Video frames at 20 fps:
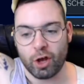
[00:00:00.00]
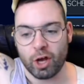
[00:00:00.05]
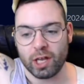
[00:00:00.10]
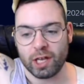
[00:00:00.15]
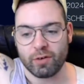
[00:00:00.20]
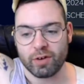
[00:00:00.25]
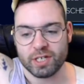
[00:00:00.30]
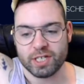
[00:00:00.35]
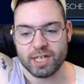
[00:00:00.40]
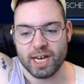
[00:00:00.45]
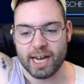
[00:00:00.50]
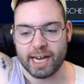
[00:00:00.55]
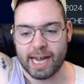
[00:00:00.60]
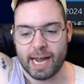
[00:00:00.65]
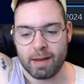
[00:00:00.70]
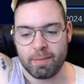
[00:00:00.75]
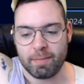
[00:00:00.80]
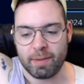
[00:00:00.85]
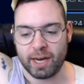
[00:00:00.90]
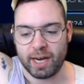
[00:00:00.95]
the only reason I
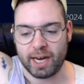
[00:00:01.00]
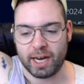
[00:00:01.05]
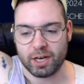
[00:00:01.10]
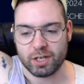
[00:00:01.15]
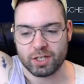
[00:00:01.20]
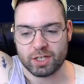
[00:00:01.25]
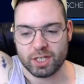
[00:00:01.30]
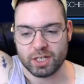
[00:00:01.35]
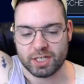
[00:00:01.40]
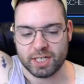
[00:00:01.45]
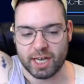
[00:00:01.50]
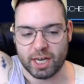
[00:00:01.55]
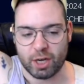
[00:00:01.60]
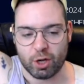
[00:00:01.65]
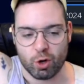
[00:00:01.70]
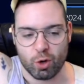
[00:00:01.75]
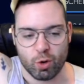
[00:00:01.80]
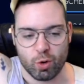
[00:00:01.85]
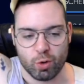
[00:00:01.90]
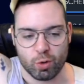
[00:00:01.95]
came in here is to see
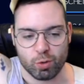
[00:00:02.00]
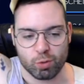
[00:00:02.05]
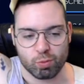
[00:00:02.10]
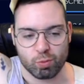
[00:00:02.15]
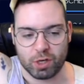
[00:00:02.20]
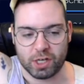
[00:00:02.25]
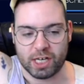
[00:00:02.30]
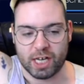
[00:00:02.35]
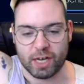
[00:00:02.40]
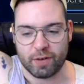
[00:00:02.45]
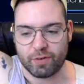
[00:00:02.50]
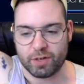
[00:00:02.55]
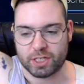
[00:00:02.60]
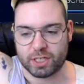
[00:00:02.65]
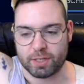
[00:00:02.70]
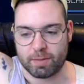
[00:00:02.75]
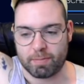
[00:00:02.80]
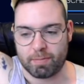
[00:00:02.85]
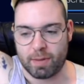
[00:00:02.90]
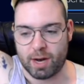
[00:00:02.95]
who would give us
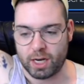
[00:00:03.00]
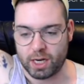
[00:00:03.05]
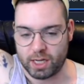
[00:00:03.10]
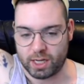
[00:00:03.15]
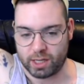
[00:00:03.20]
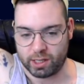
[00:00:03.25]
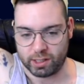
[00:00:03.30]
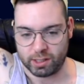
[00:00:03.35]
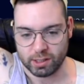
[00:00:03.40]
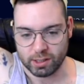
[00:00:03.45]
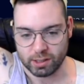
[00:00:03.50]
some money.